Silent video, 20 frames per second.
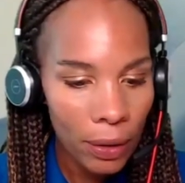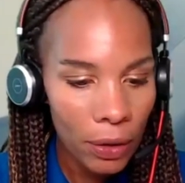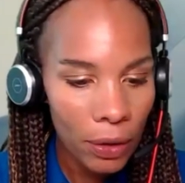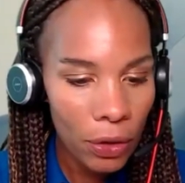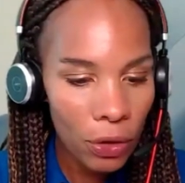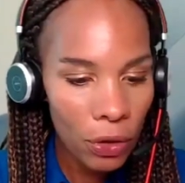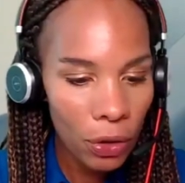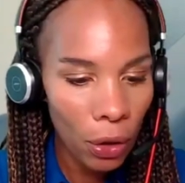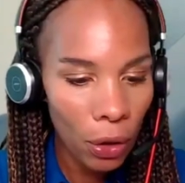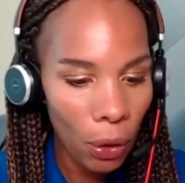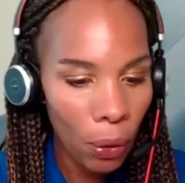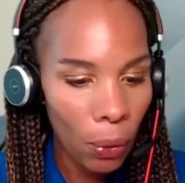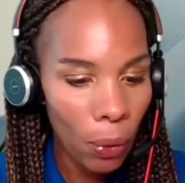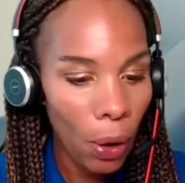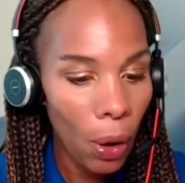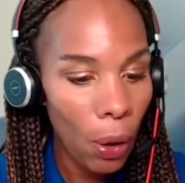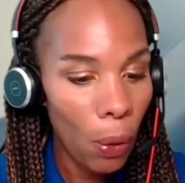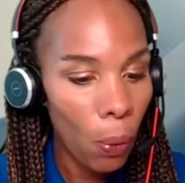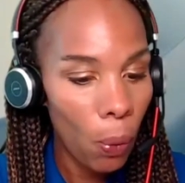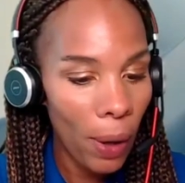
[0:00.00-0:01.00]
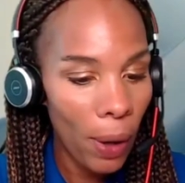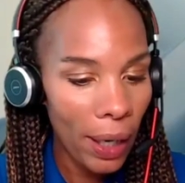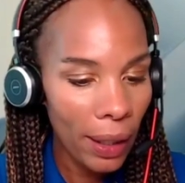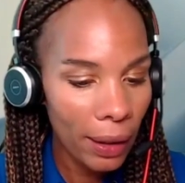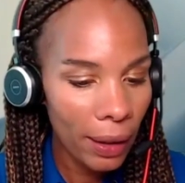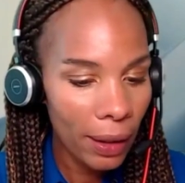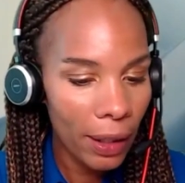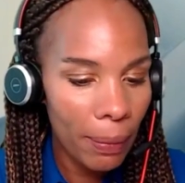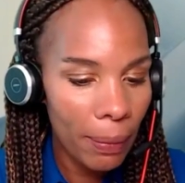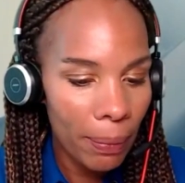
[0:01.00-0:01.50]
So
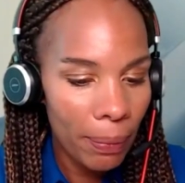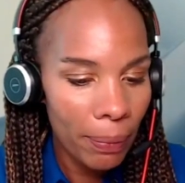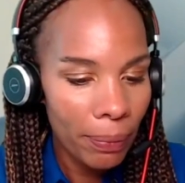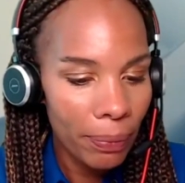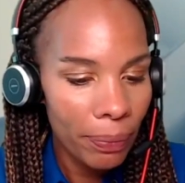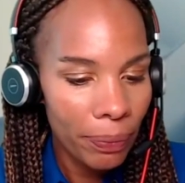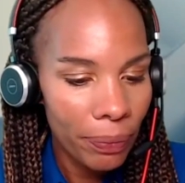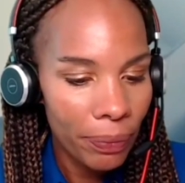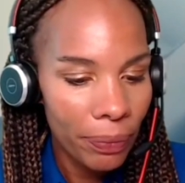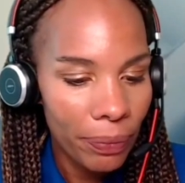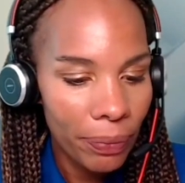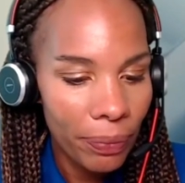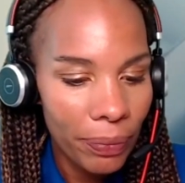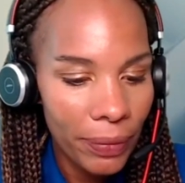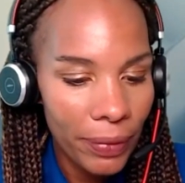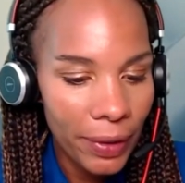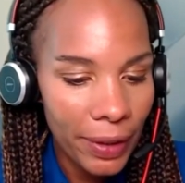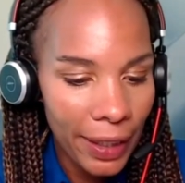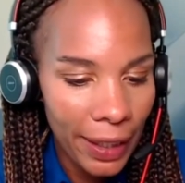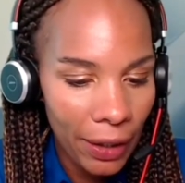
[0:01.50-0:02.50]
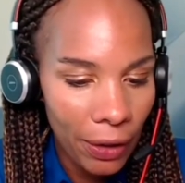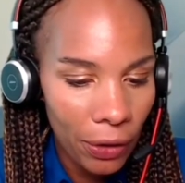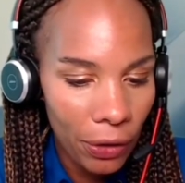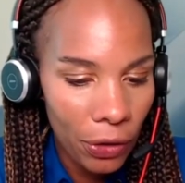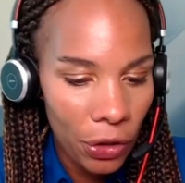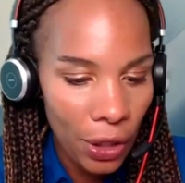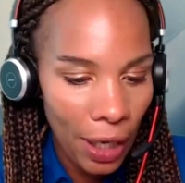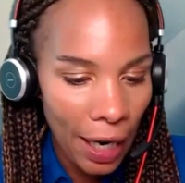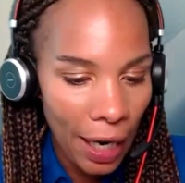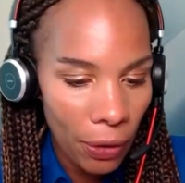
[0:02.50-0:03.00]
welcome, dear
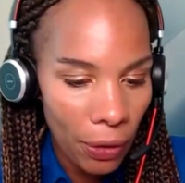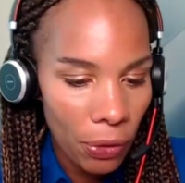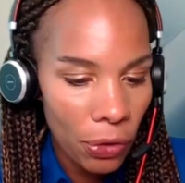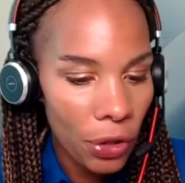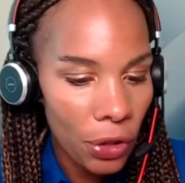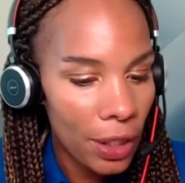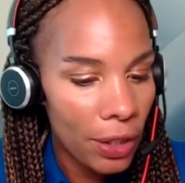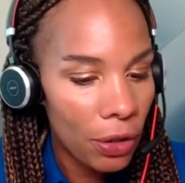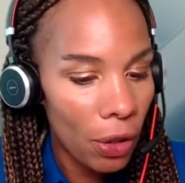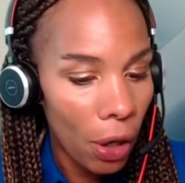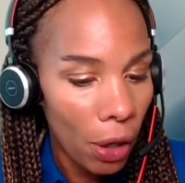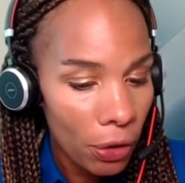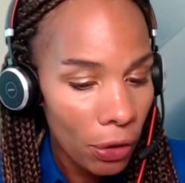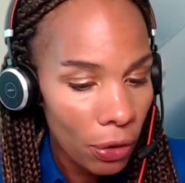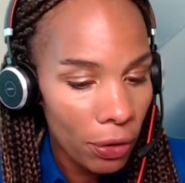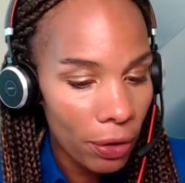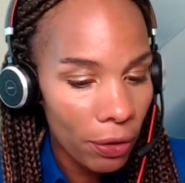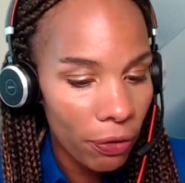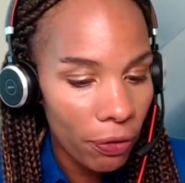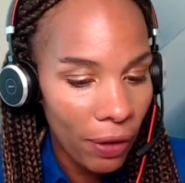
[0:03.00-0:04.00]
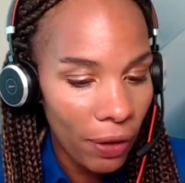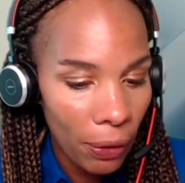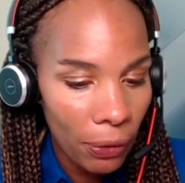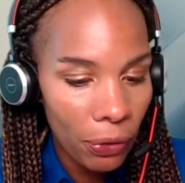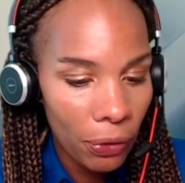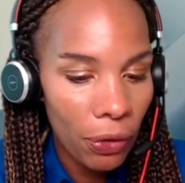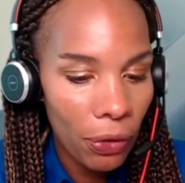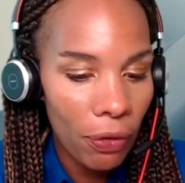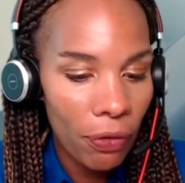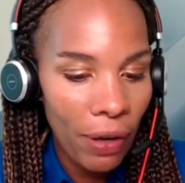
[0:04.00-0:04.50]
Chayo. She's also the
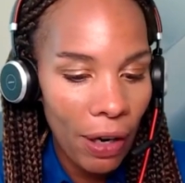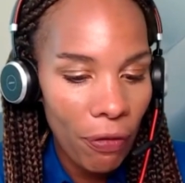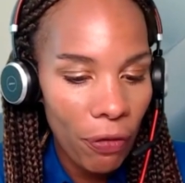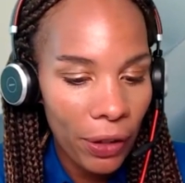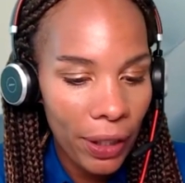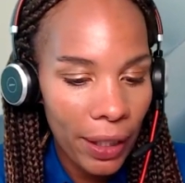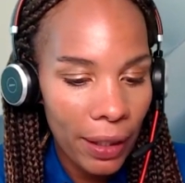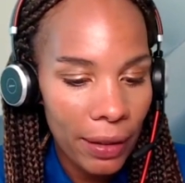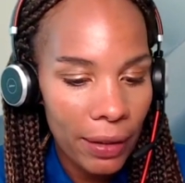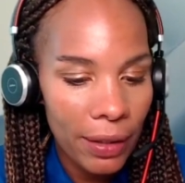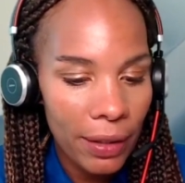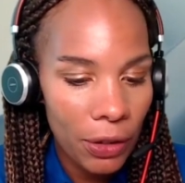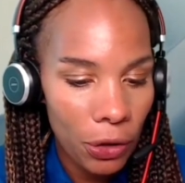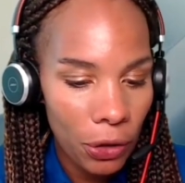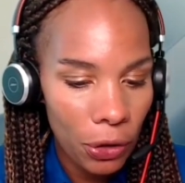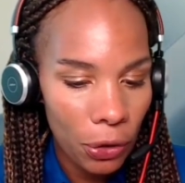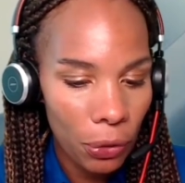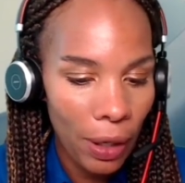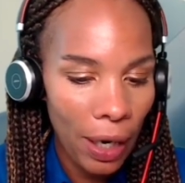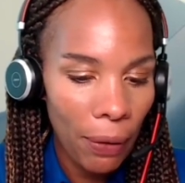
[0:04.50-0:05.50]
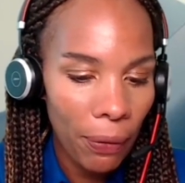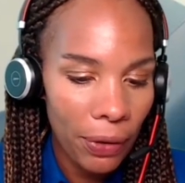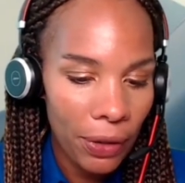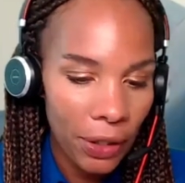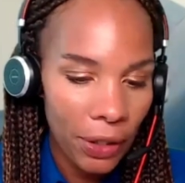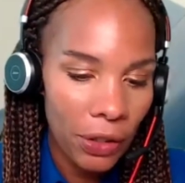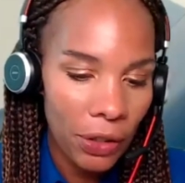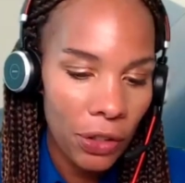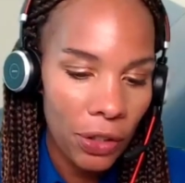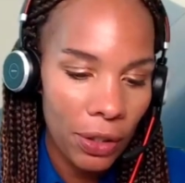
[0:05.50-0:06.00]
founder of African Digital
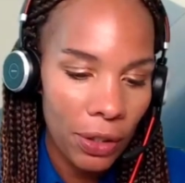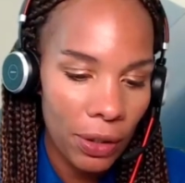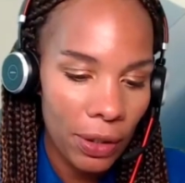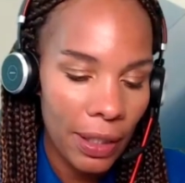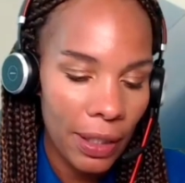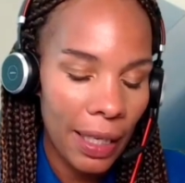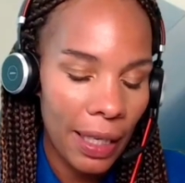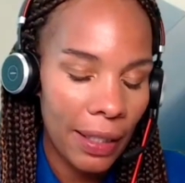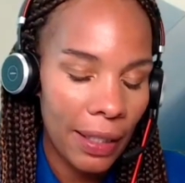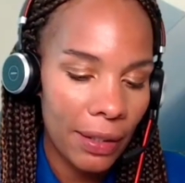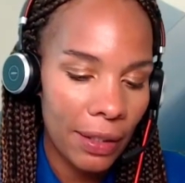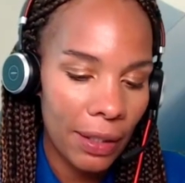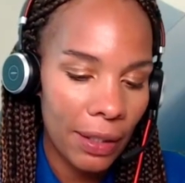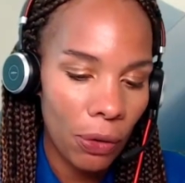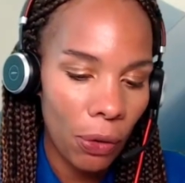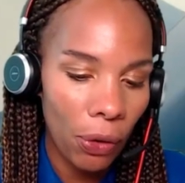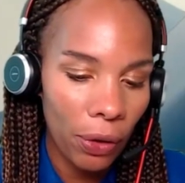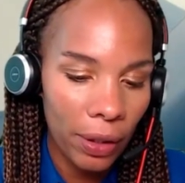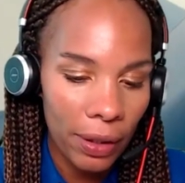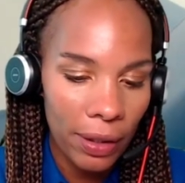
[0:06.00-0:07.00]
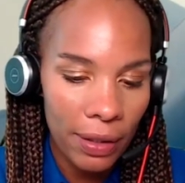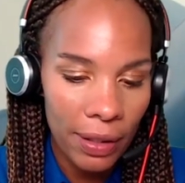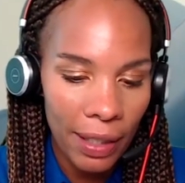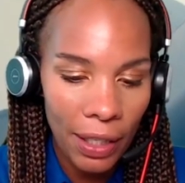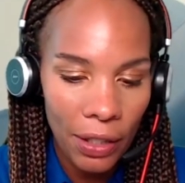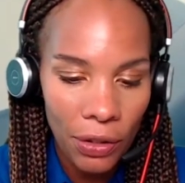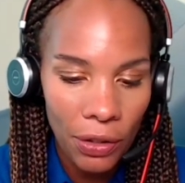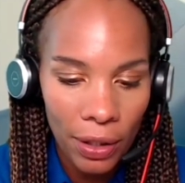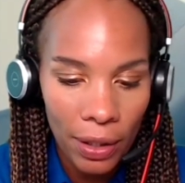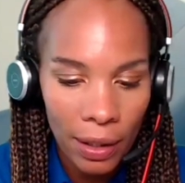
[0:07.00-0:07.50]
Heritage. That is an
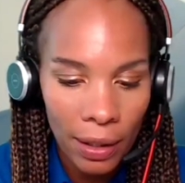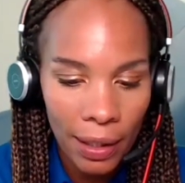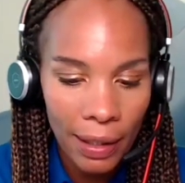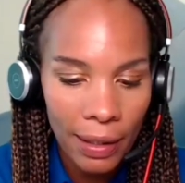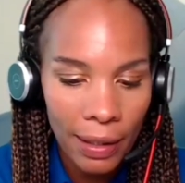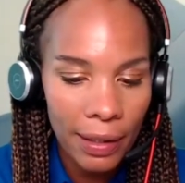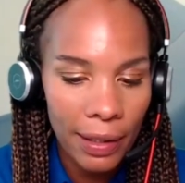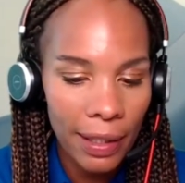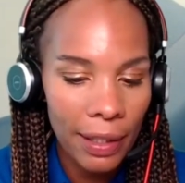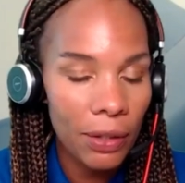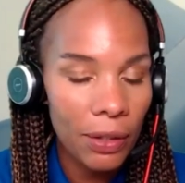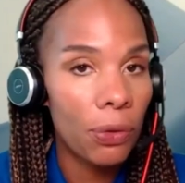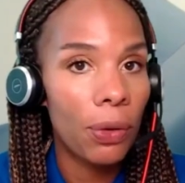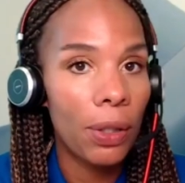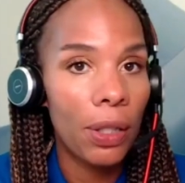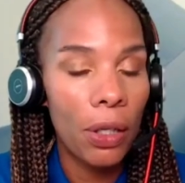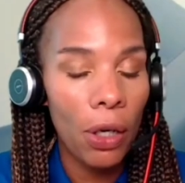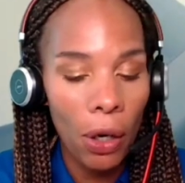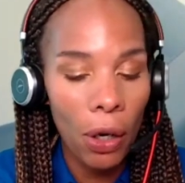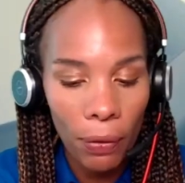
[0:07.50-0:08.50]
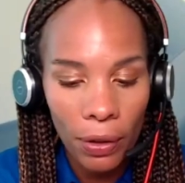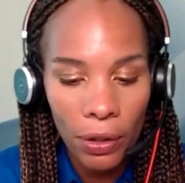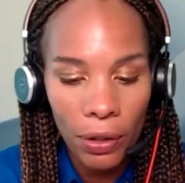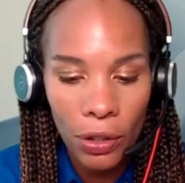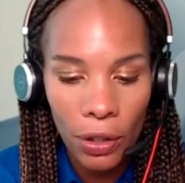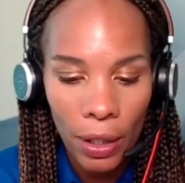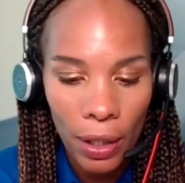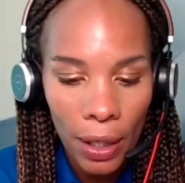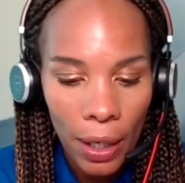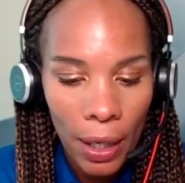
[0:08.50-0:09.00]
organization that seeks to
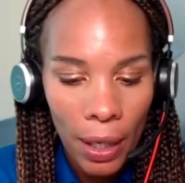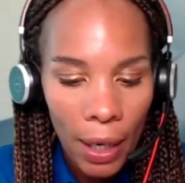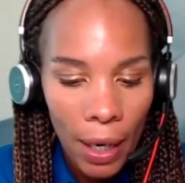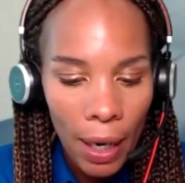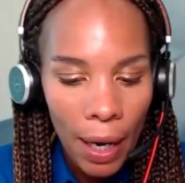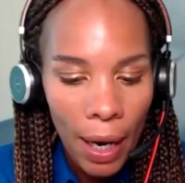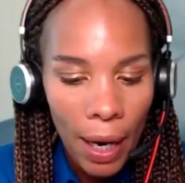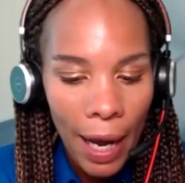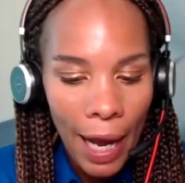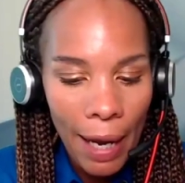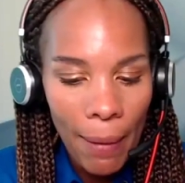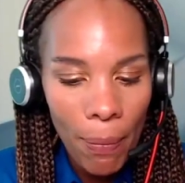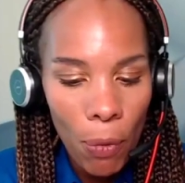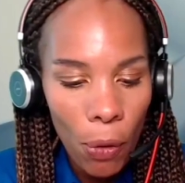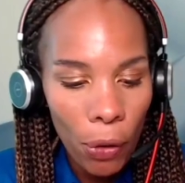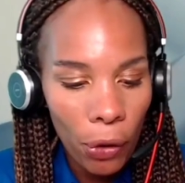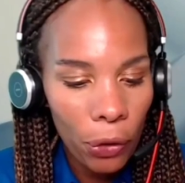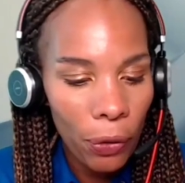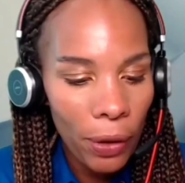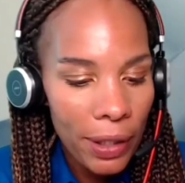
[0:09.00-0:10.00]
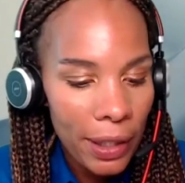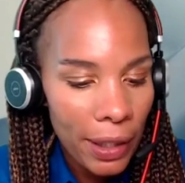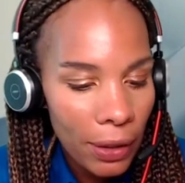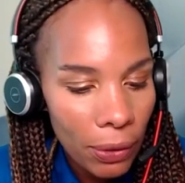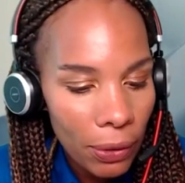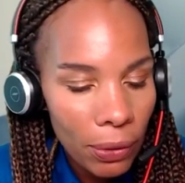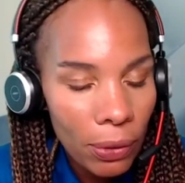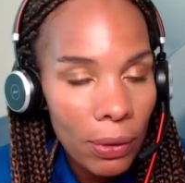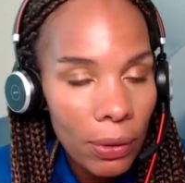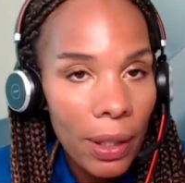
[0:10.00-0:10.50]
encourage a more
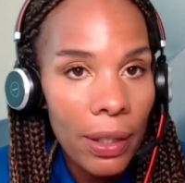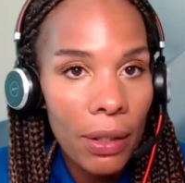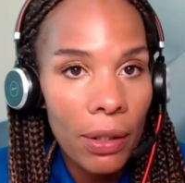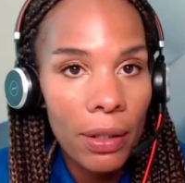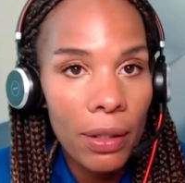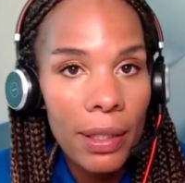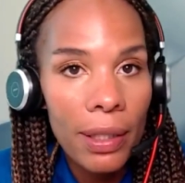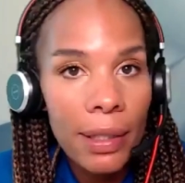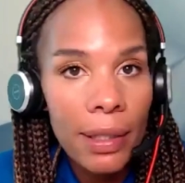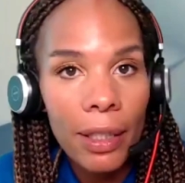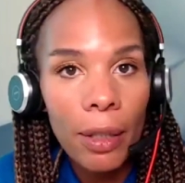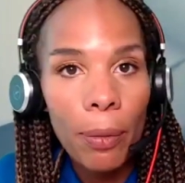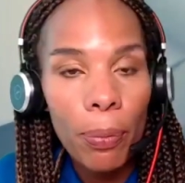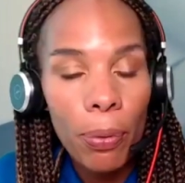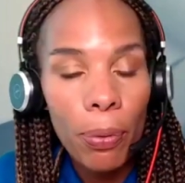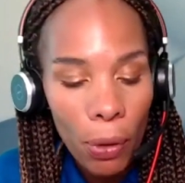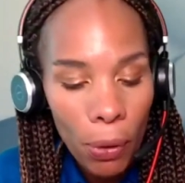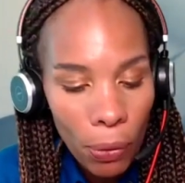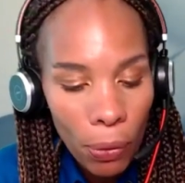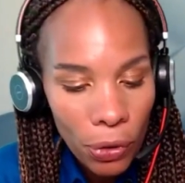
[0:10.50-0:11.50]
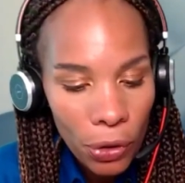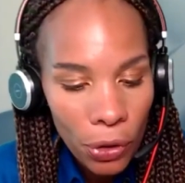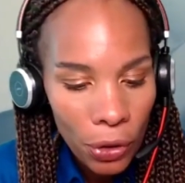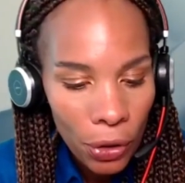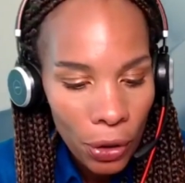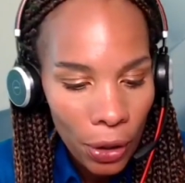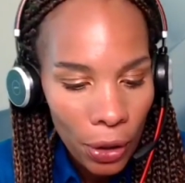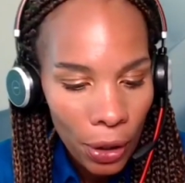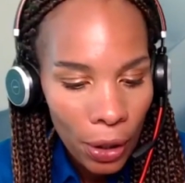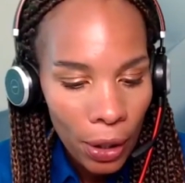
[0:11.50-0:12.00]
critical and holistic approach